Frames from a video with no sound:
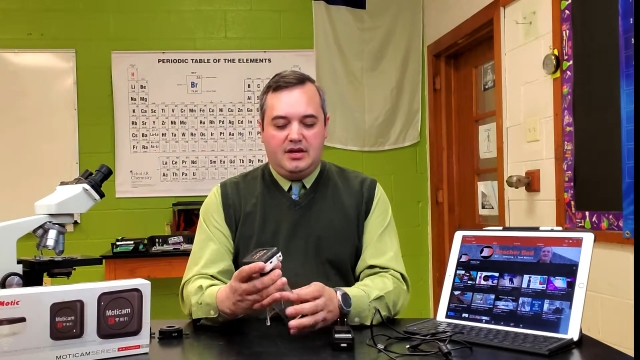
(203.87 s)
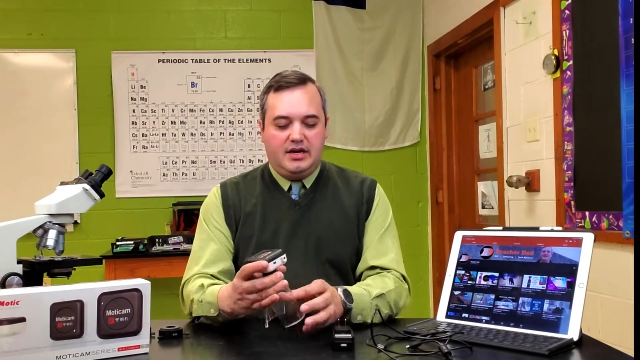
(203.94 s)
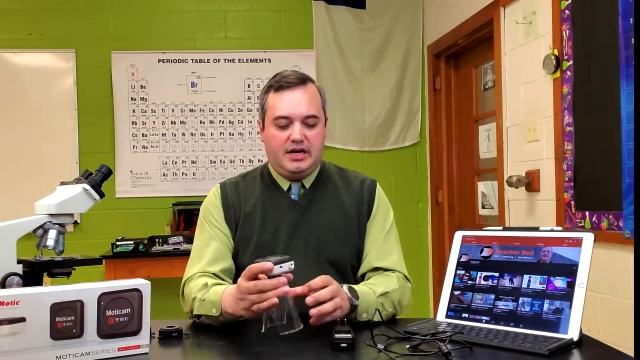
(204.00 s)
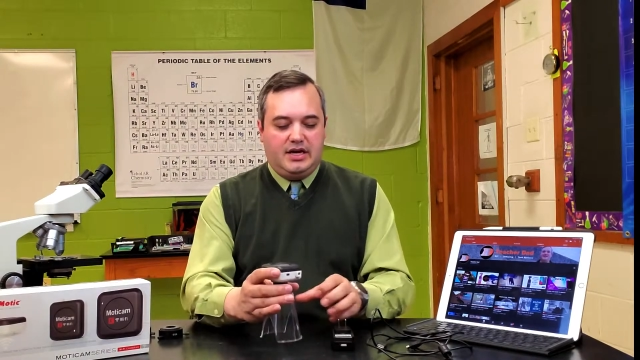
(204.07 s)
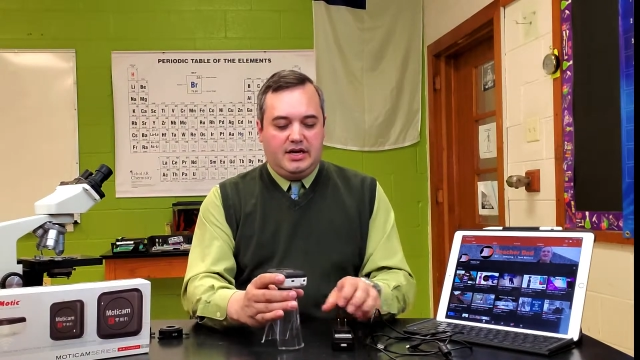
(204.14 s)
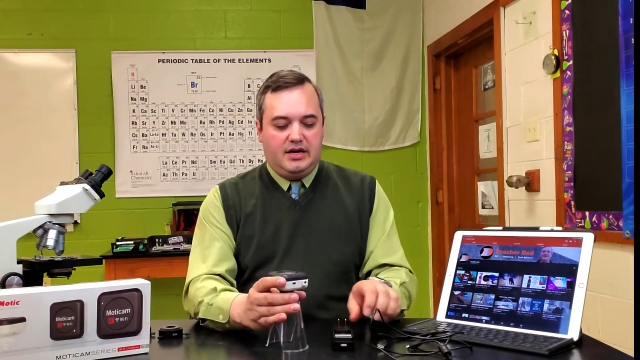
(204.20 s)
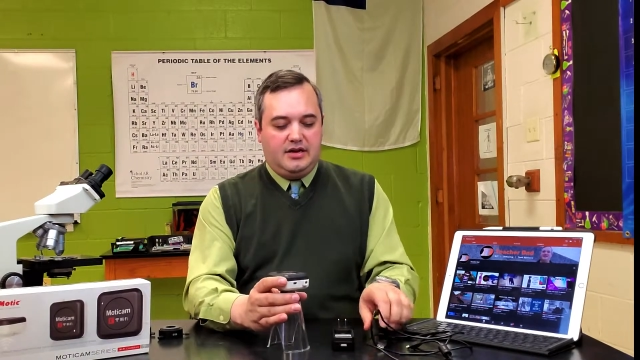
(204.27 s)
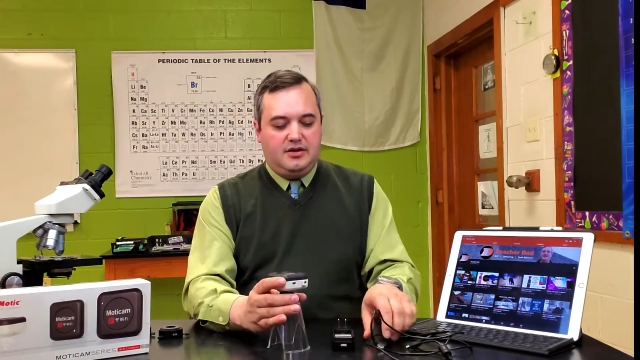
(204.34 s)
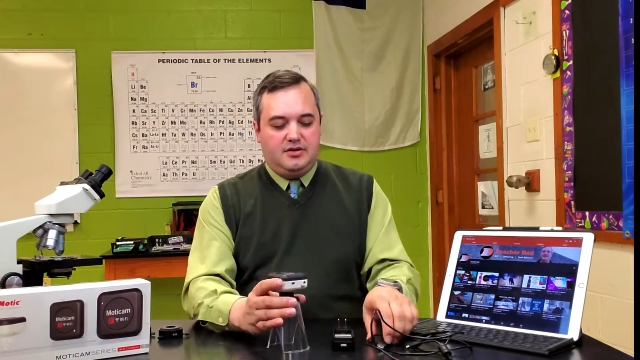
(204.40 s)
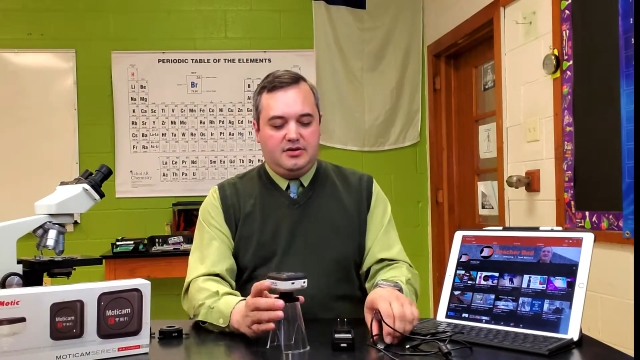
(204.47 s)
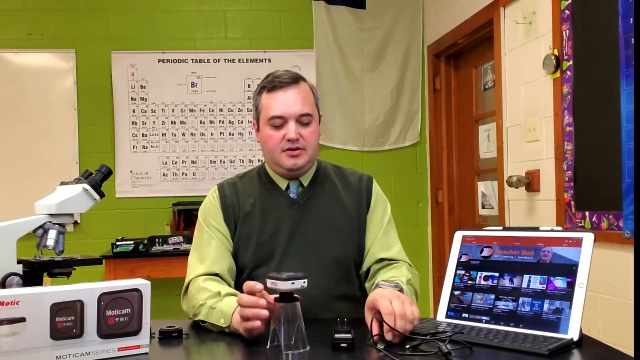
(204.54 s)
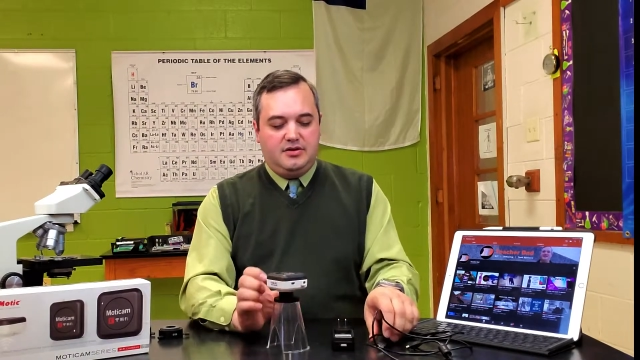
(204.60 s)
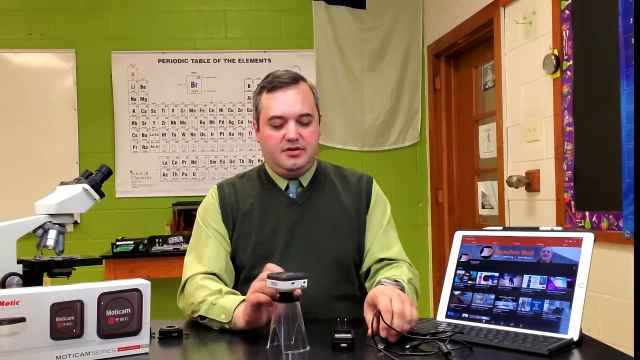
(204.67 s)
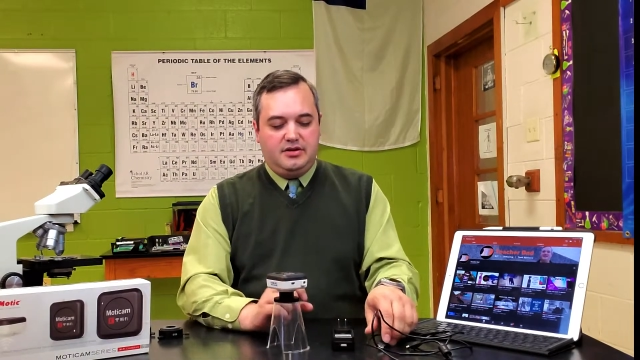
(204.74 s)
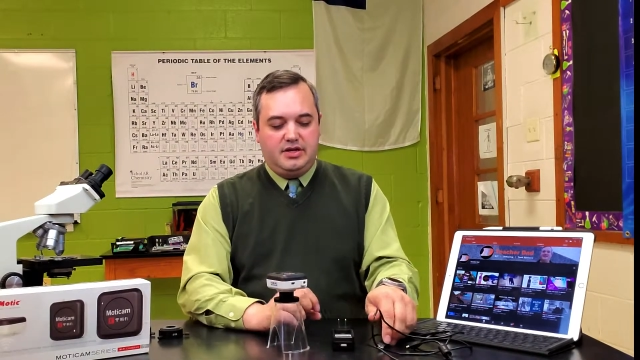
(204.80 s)
and
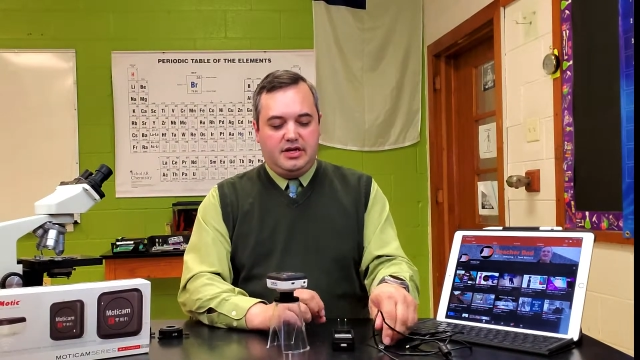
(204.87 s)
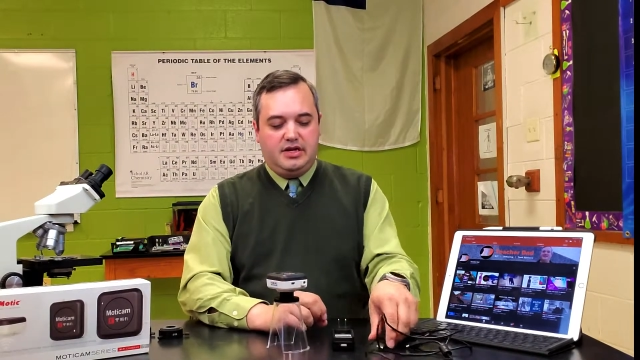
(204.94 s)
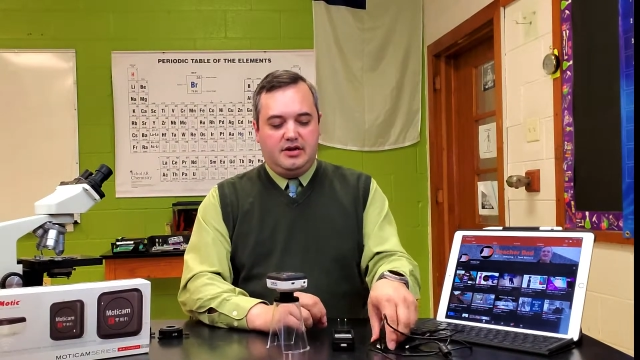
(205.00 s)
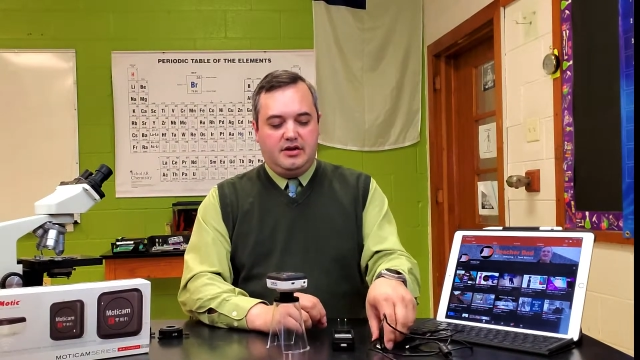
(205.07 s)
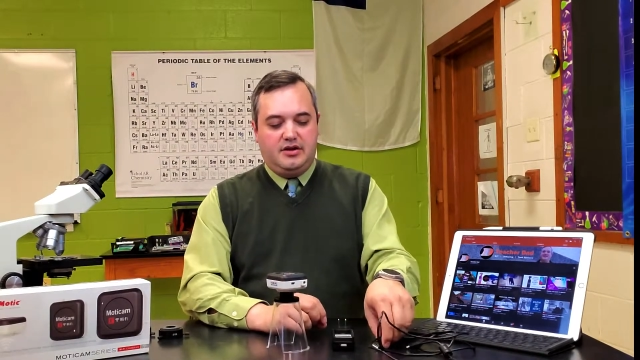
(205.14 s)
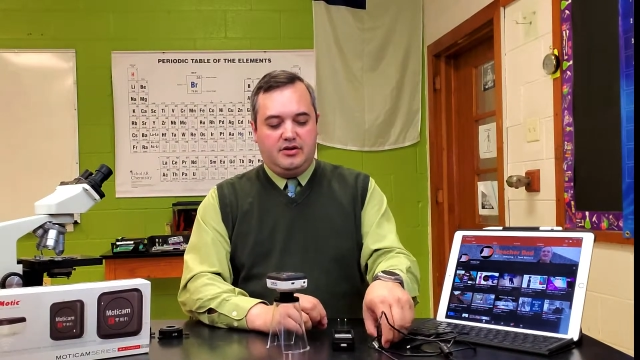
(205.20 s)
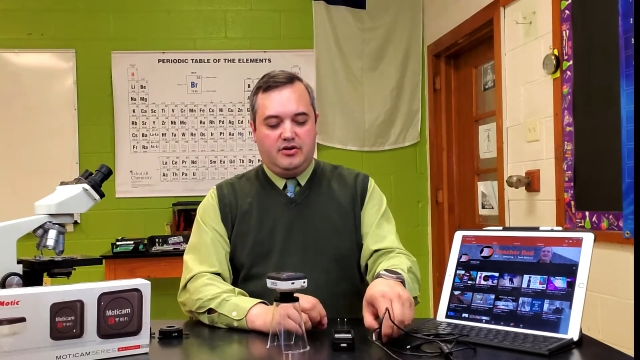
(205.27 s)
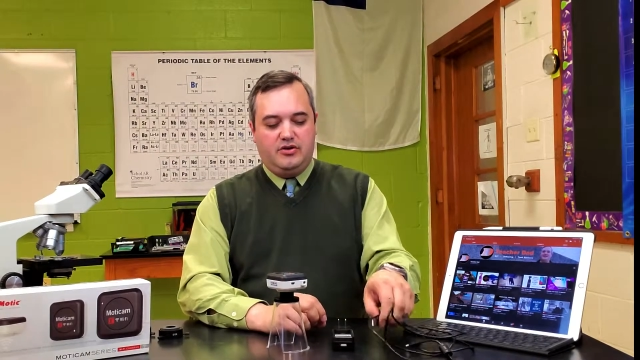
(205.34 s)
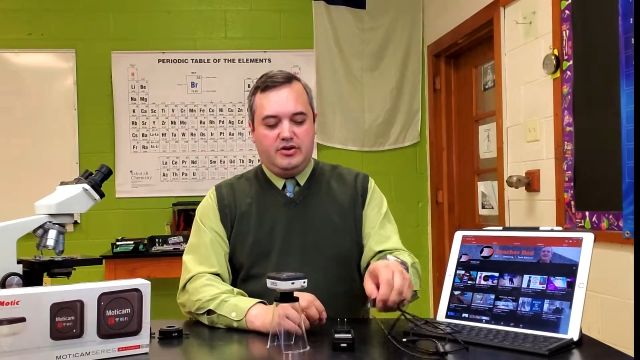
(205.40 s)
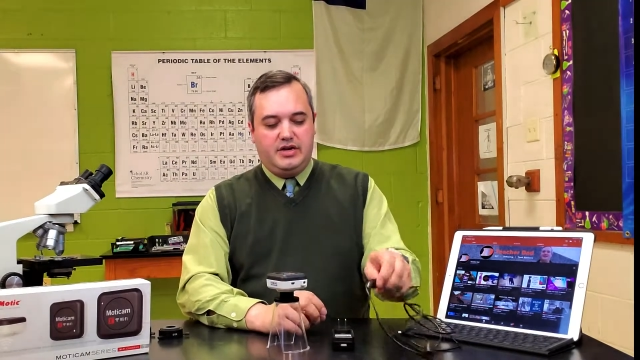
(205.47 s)
then I'll go